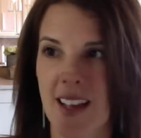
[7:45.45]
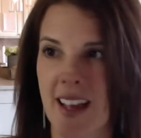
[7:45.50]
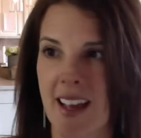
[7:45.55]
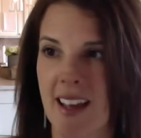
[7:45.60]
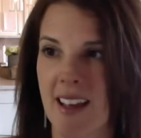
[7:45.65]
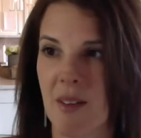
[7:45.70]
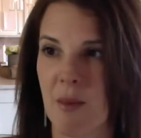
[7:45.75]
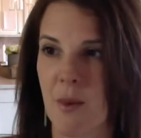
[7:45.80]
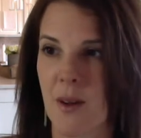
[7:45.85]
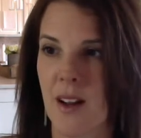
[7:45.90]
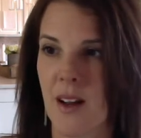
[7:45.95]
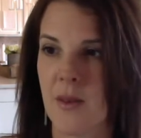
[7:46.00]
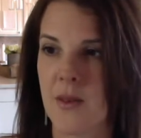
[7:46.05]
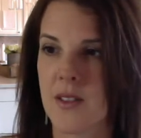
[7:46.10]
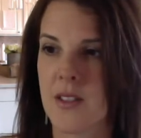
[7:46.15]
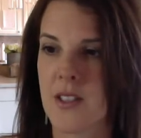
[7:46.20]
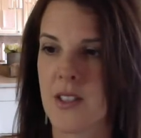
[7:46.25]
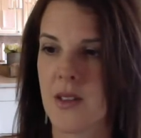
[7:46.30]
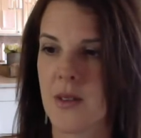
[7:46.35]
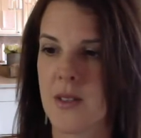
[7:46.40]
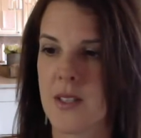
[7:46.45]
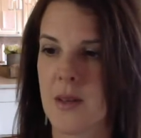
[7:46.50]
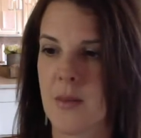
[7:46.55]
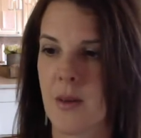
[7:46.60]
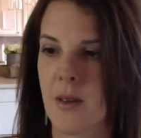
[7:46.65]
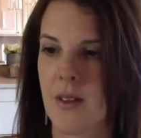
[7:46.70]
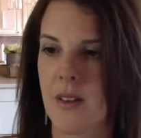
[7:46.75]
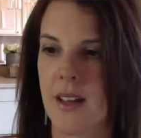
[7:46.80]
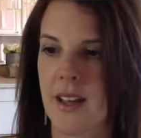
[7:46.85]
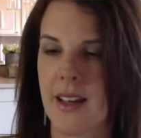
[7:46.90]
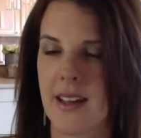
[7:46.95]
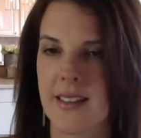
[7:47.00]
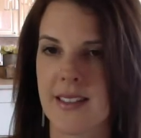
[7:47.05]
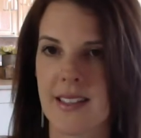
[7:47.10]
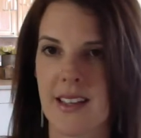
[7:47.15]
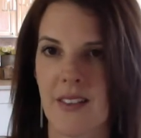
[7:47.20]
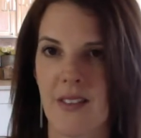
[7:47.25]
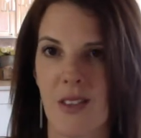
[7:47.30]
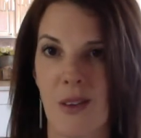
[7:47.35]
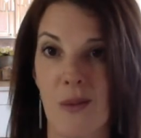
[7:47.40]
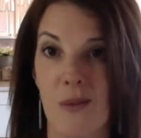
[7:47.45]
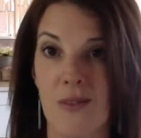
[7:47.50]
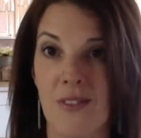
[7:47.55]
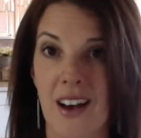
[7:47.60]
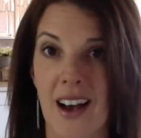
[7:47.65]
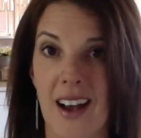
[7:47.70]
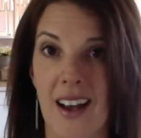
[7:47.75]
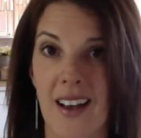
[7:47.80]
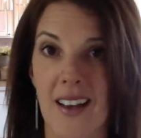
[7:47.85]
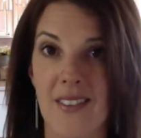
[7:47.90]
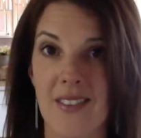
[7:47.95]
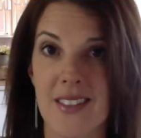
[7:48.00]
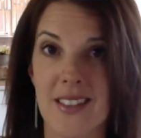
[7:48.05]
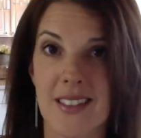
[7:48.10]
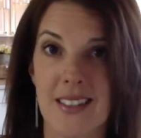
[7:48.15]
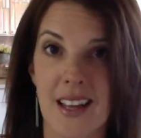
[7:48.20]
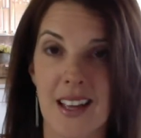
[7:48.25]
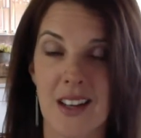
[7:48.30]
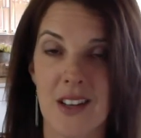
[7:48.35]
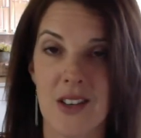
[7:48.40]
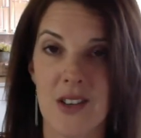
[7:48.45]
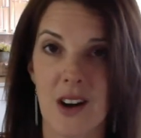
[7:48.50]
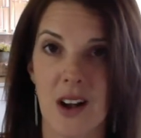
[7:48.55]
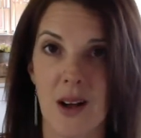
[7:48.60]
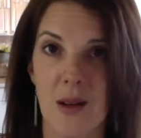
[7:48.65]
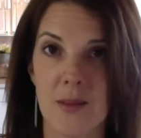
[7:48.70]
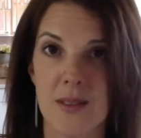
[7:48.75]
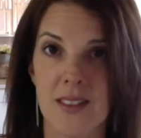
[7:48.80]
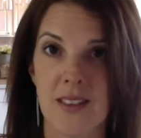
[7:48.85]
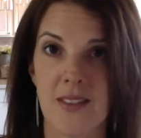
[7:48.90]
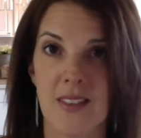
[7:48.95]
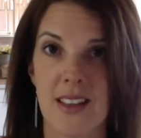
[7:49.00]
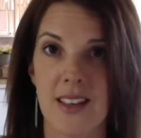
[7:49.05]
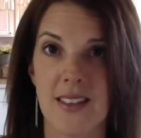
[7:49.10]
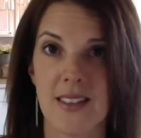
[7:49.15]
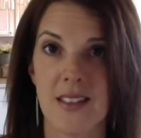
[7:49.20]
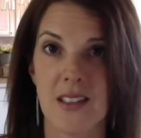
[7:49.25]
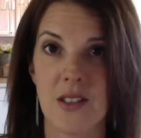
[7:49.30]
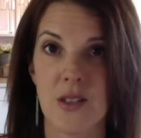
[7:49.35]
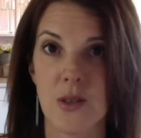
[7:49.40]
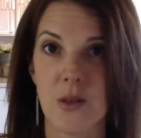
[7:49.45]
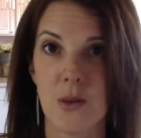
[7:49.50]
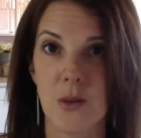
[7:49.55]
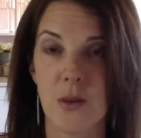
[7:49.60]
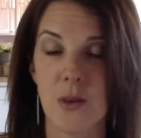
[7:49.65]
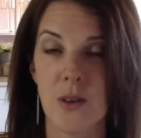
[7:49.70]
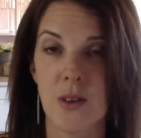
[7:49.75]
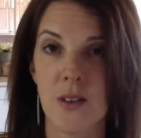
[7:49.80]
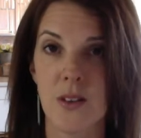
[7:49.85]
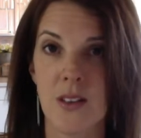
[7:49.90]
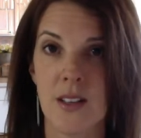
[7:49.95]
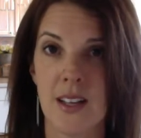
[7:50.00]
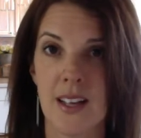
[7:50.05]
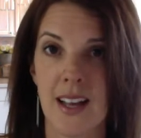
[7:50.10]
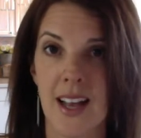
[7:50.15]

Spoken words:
And what I will do typically is give them 5 to 10 drops of the essential oil,